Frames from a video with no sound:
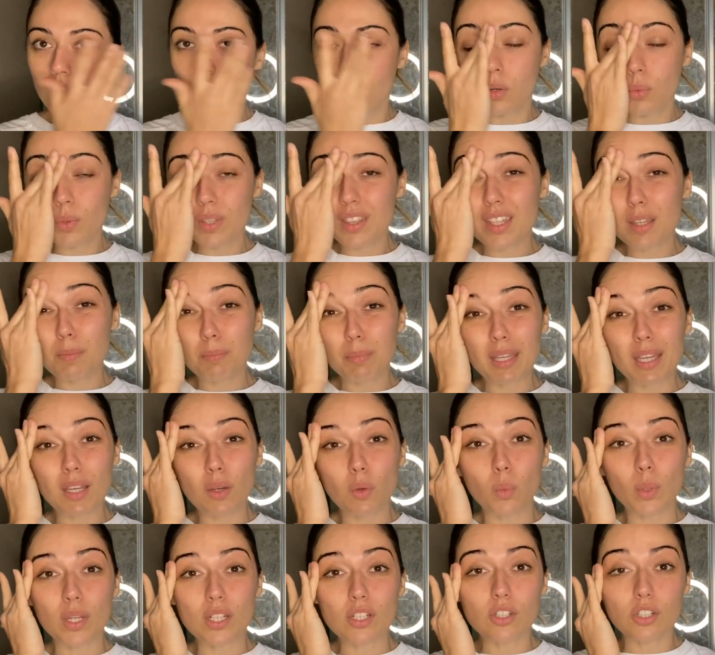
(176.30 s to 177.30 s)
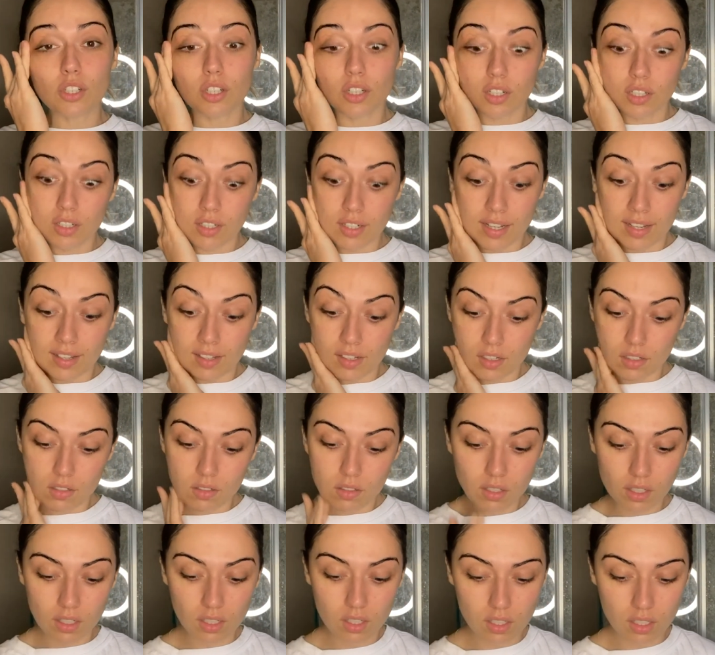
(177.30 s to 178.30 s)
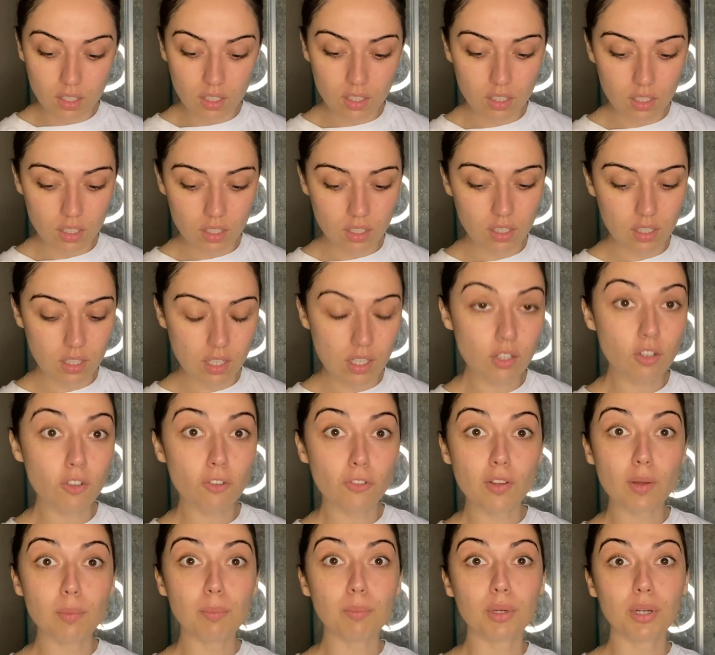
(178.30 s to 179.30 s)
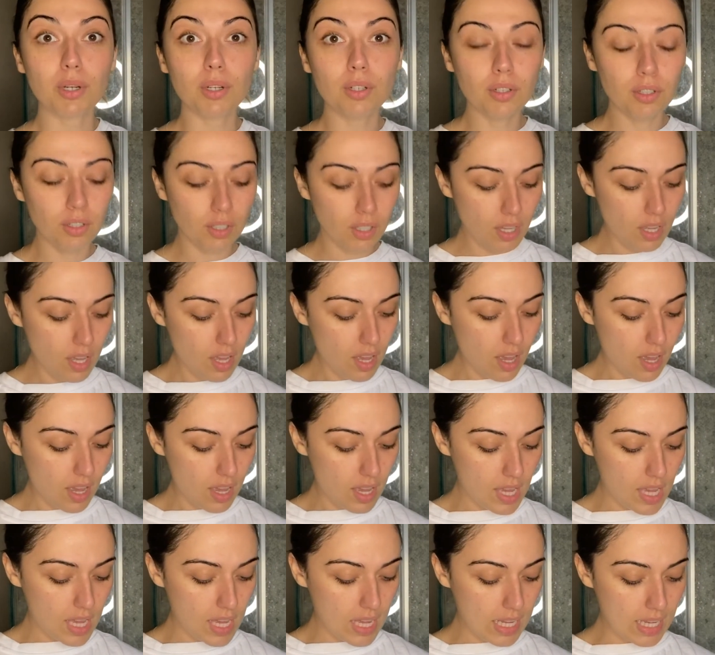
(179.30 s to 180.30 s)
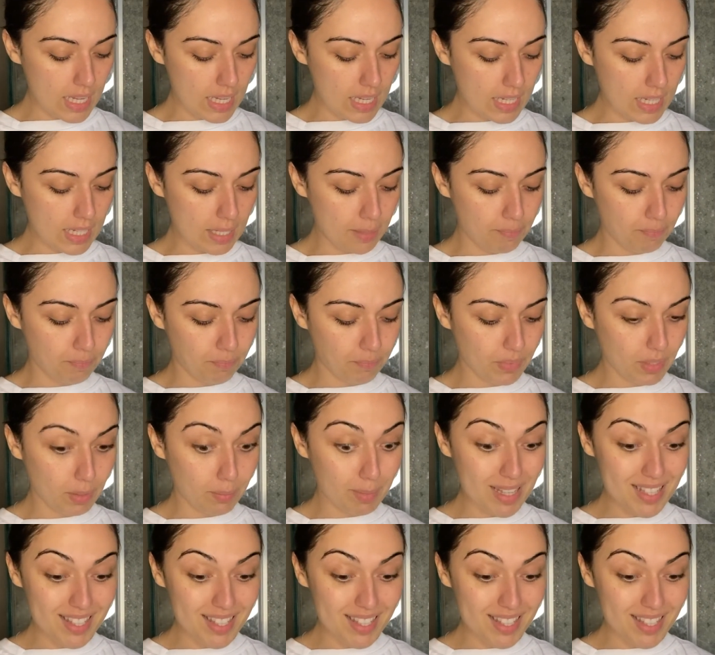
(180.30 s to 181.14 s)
With it being winter now in November, my